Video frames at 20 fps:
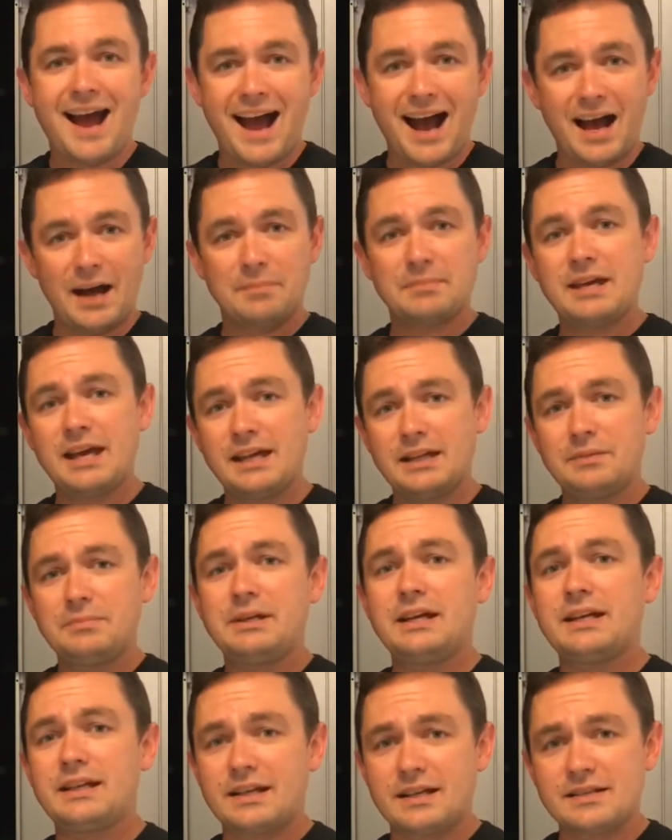I'm Caleb
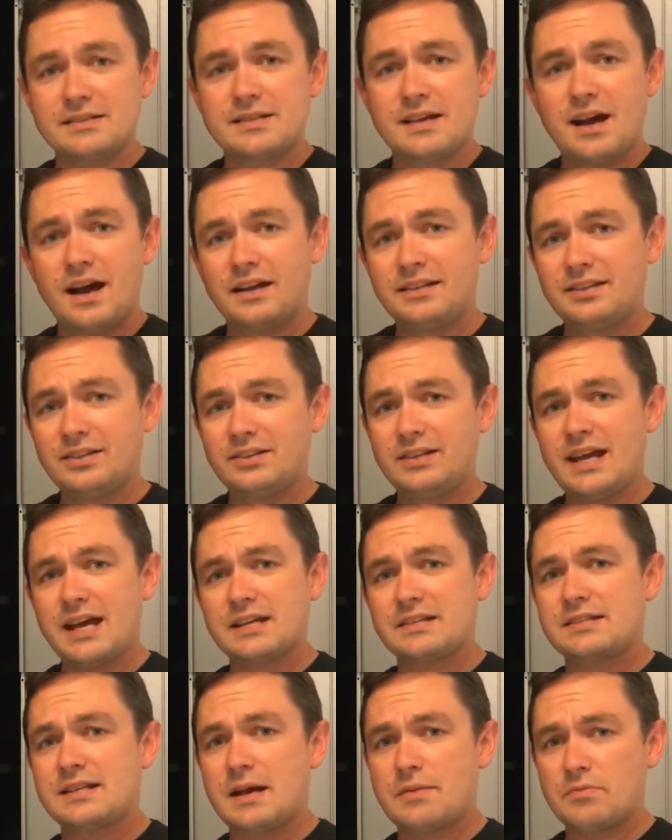Giddings. Until
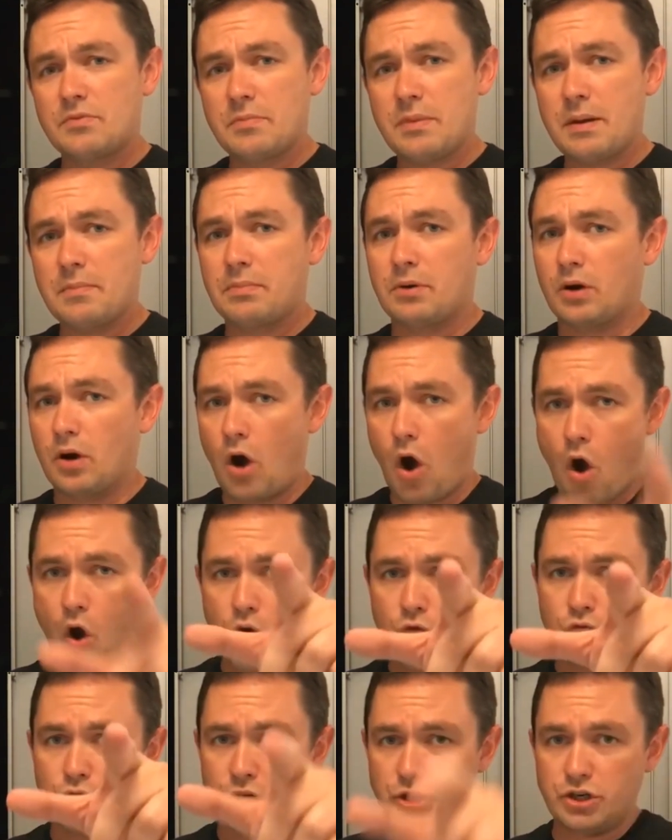next time, remember,
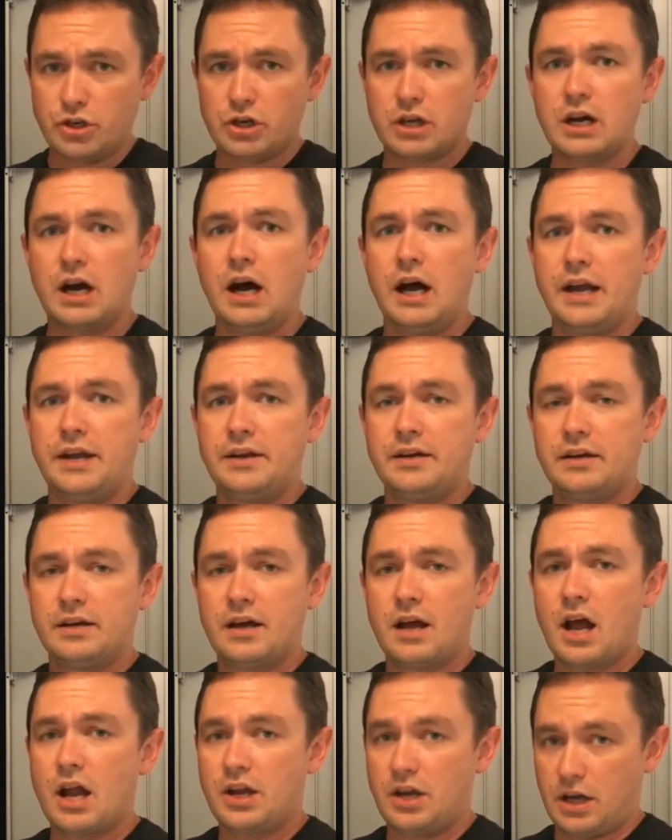run your gun,
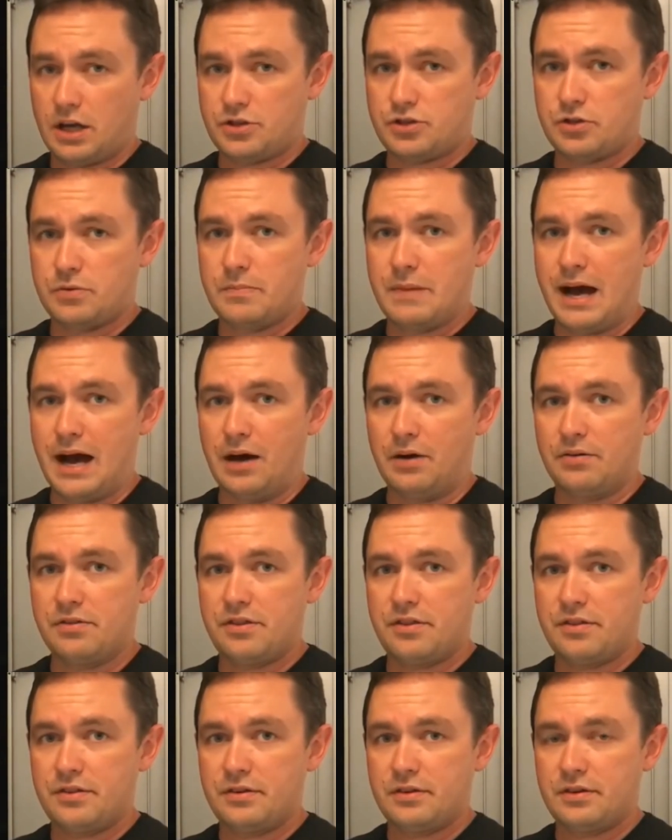not your mouth.